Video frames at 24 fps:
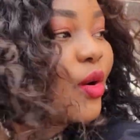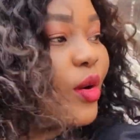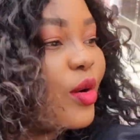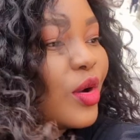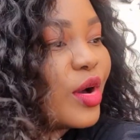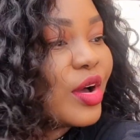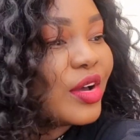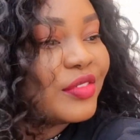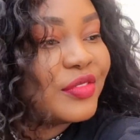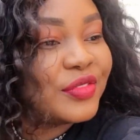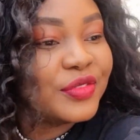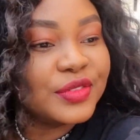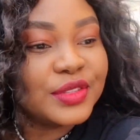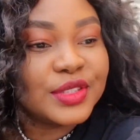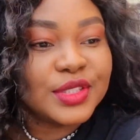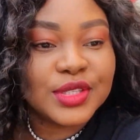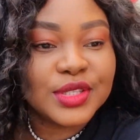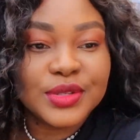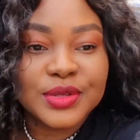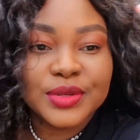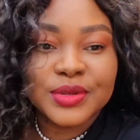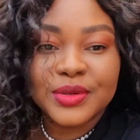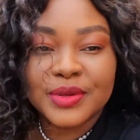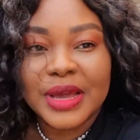off
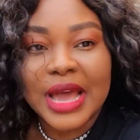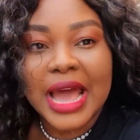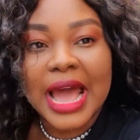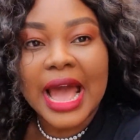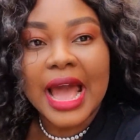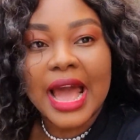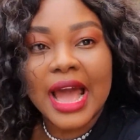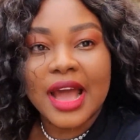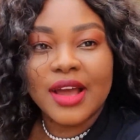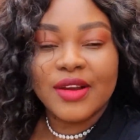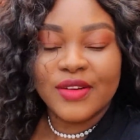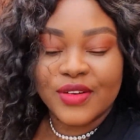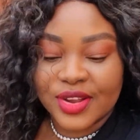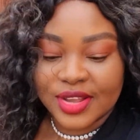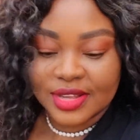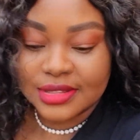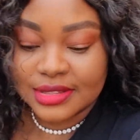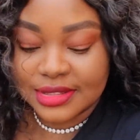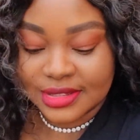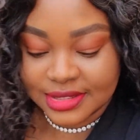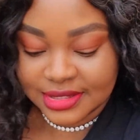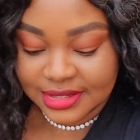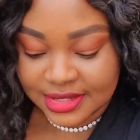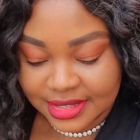to
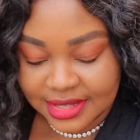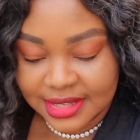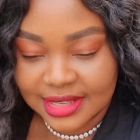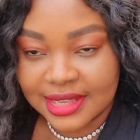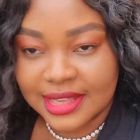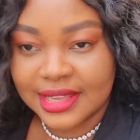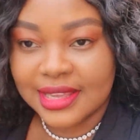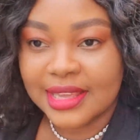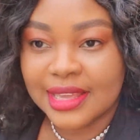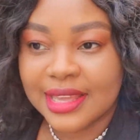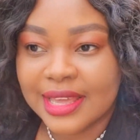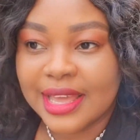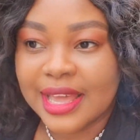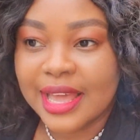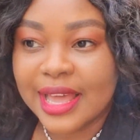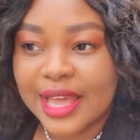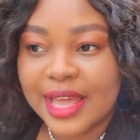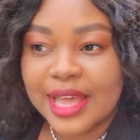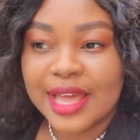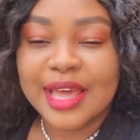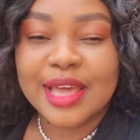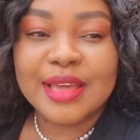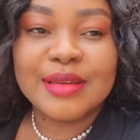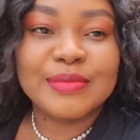Harrods
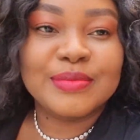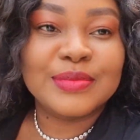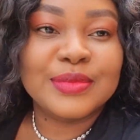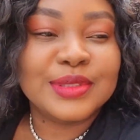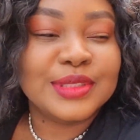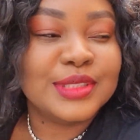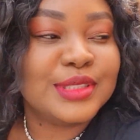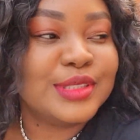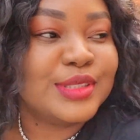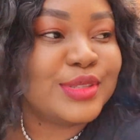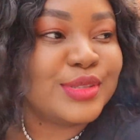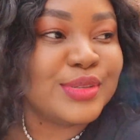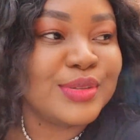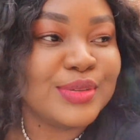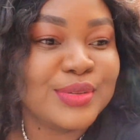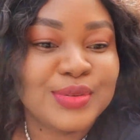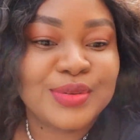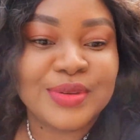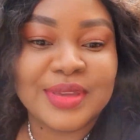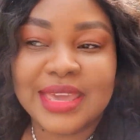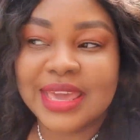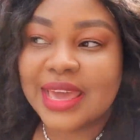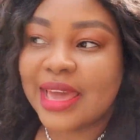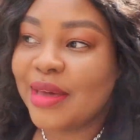um, to
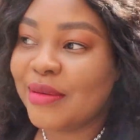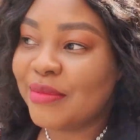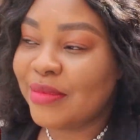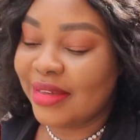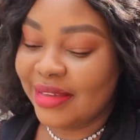get